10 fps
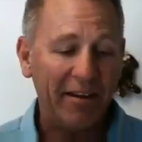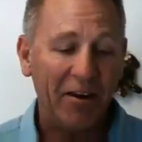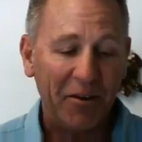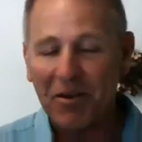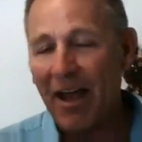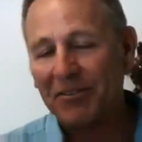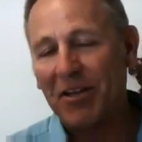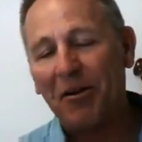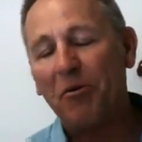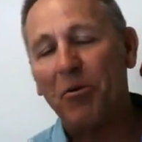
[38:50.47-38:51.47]
you asked, I
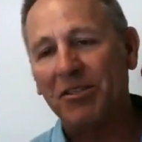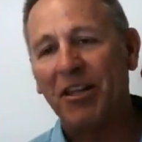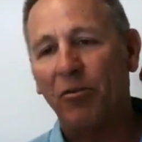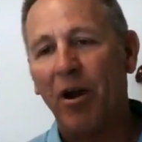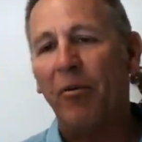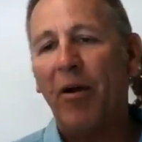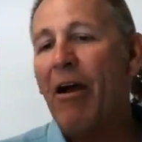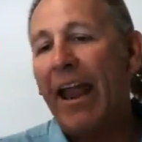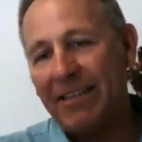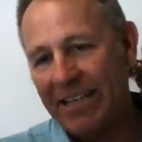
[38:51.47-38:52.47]
don't know what's in the rubber. Well,
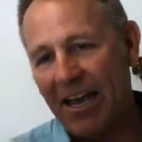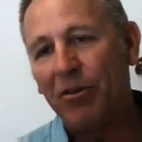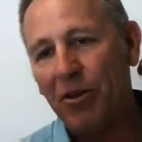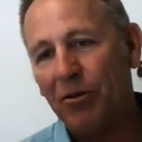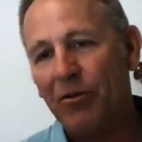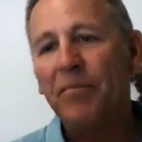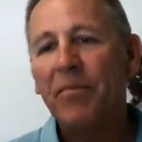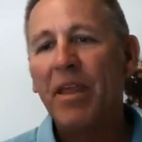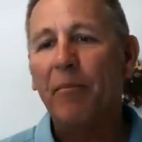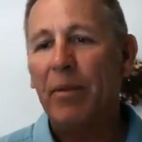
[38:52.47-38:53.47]
I could tell you,
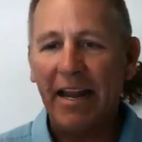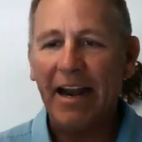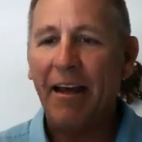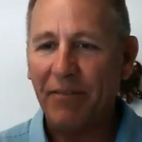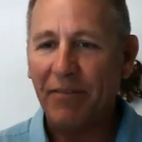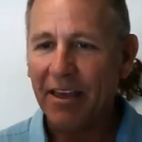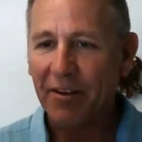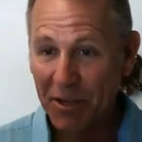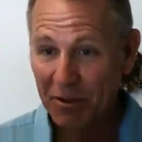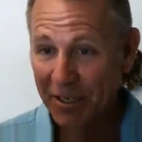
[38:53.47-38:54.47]
but then I'd have to kill
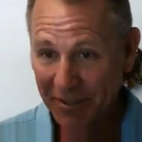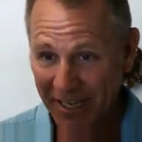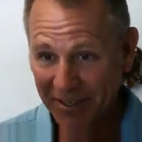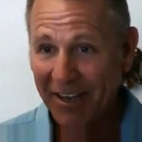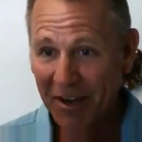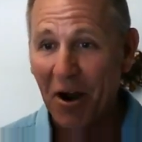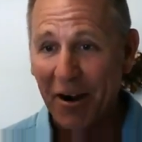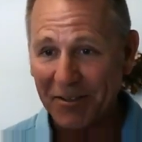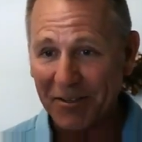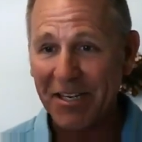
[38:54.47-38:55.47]
you because that's like a
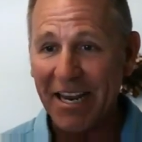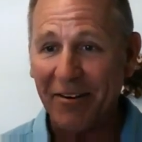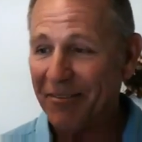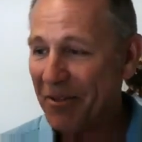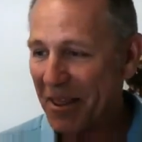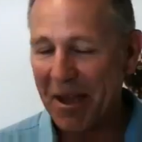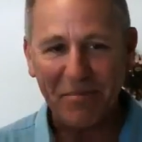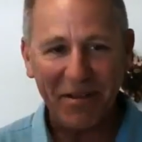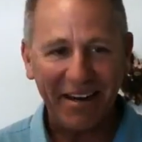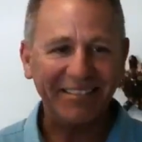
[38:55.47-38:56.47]
guarded secret with a company.